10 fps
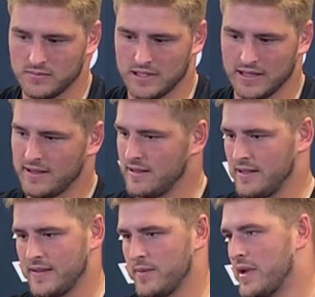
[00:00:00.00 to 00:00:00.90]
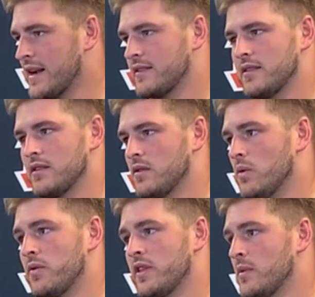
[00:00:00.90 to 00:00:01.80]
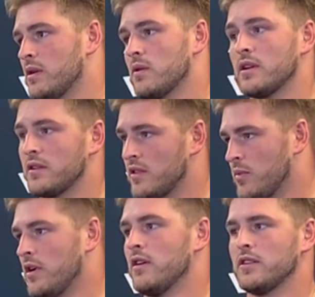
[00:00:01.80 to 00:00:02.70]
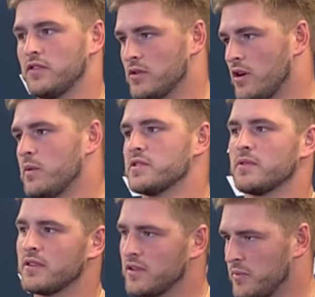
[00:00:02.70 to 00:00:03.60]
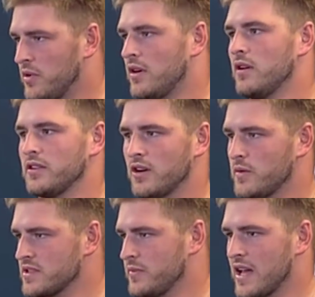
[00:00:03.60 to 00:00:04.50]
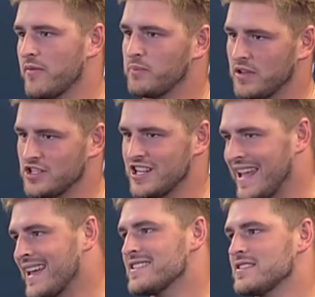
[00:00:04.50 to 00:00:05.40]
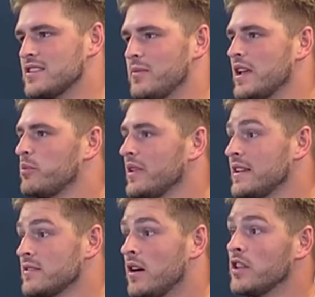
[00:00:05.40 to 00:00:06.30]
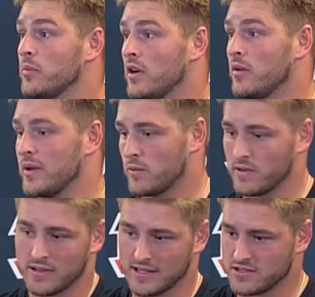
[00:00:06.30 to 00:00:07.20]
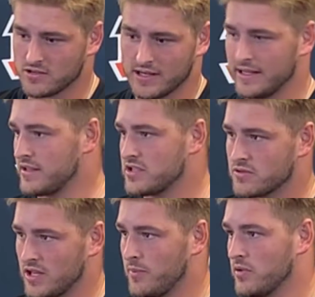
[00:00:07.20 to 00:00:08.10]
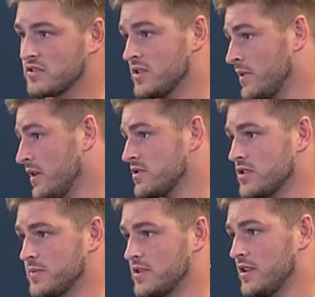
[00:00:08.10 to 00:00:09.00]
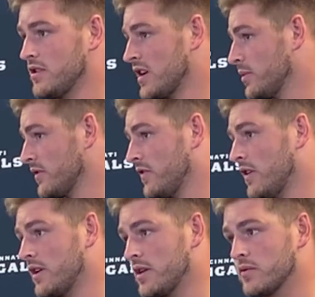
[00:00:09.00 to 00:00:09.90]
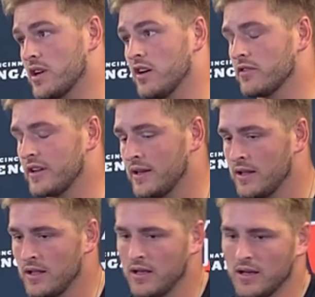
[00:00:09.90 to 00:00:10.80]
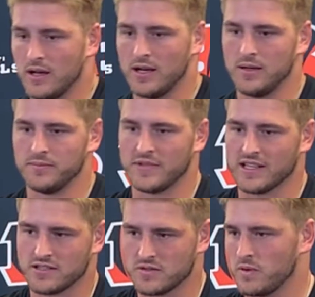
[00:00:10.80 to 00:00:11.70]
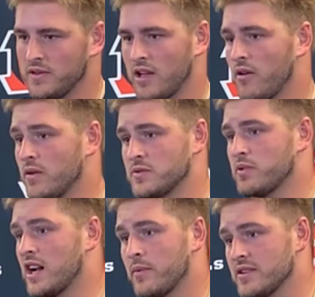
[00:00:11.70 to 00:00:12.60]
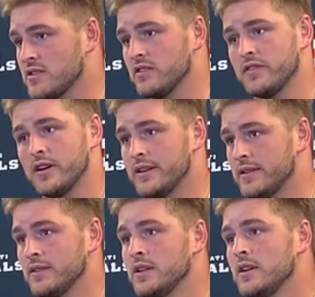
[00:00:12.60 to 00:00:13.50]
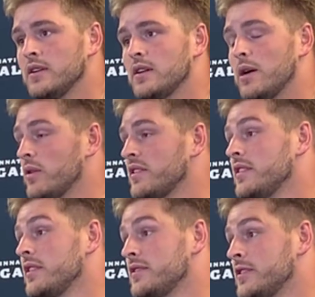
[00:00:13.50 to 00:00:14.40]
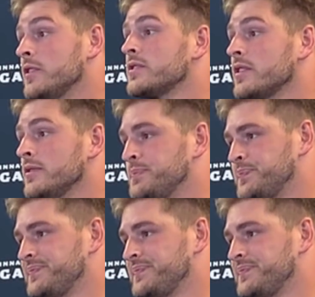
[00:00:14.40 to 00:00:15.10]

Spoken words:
then back to the whole thing about running to the ball. If you're always running to the ball, you're always going to have a chance to make plays on the ball, maybe whether that's trying to get a strip or someone else strips it and you're able to fall on it and recover it. That's just one thing I've always prided myself on, and I will continue to do so.